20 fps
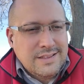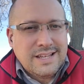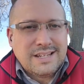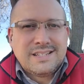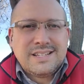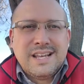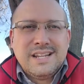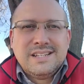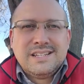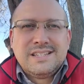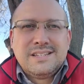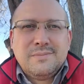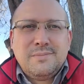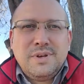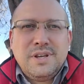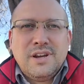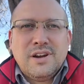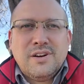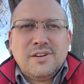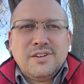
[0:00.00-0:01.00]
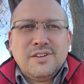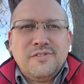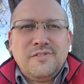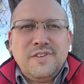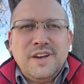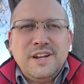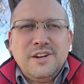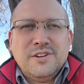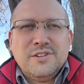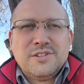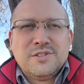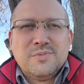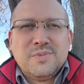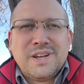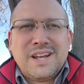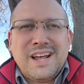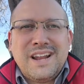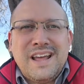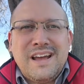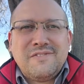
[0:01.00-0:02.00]
tends to be our defenders, and we
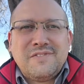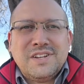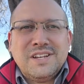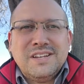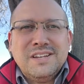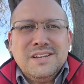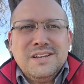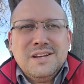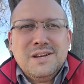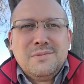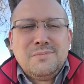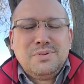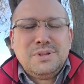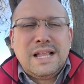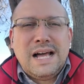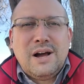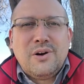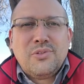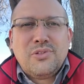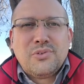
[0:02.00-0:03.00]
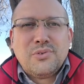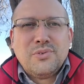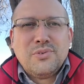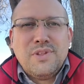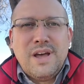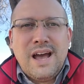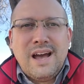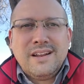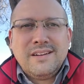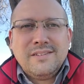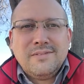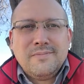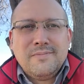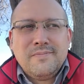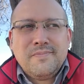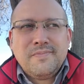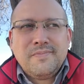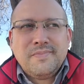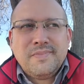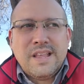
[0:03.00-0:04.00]
kind of have to plow through that.
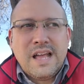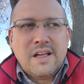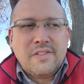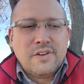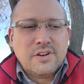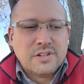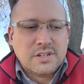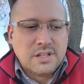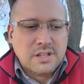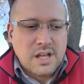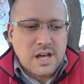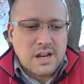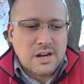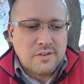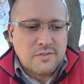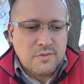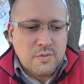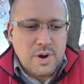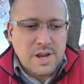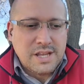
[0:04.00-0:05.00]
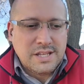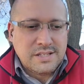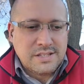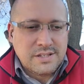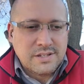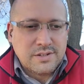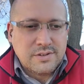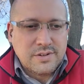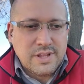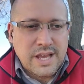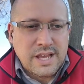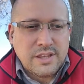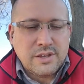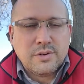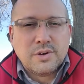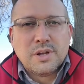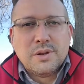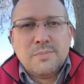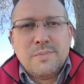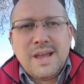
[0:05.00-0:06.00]
Now, there's a lot of ways to do that. You
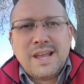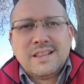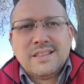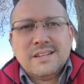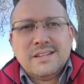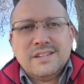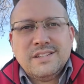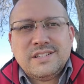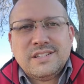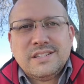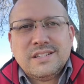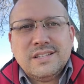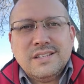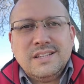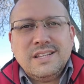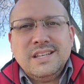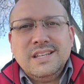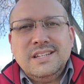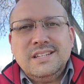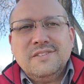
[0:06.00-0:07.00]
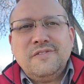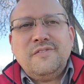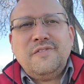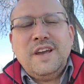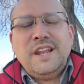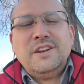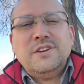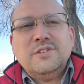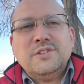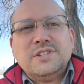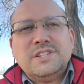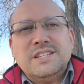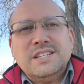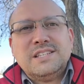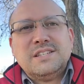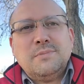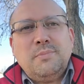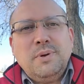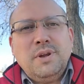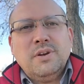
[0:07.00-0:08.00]
can make the defenders
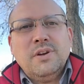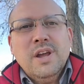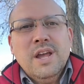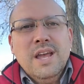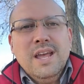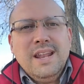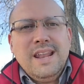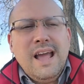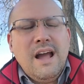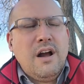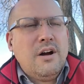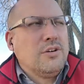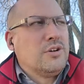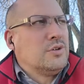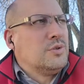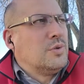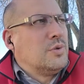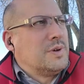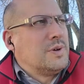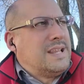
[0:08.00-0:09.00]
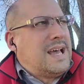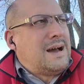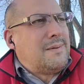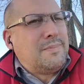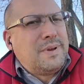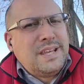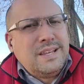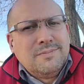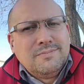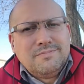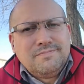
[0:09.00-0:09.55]
disappear. Now, how cool would that be?